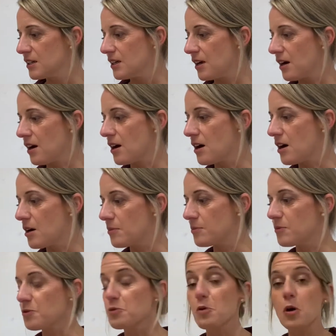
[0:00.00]
Um,
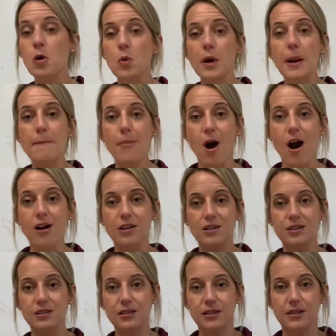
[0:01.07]
throw away a
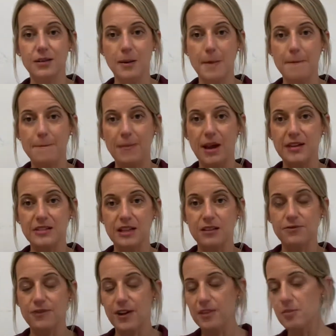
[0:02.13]
box.
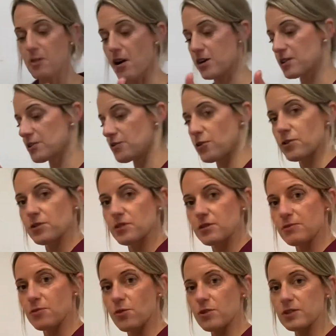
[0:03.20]
Identify the box first, the
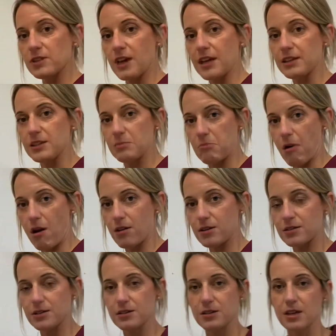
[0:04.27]
four sides
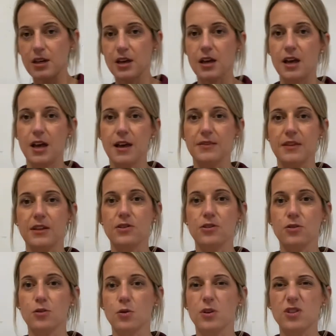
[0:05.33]
box, and then you're
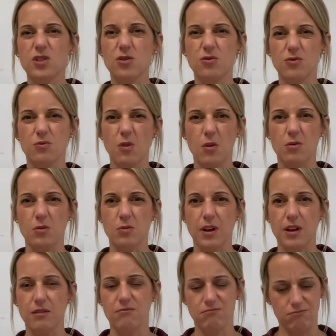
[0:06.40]
going to throw it away.
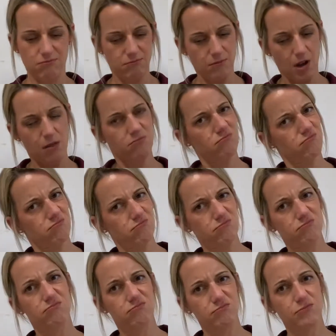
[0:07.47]

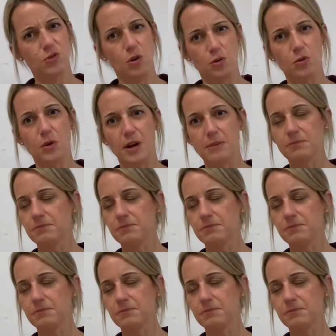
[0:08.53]
Throw it away.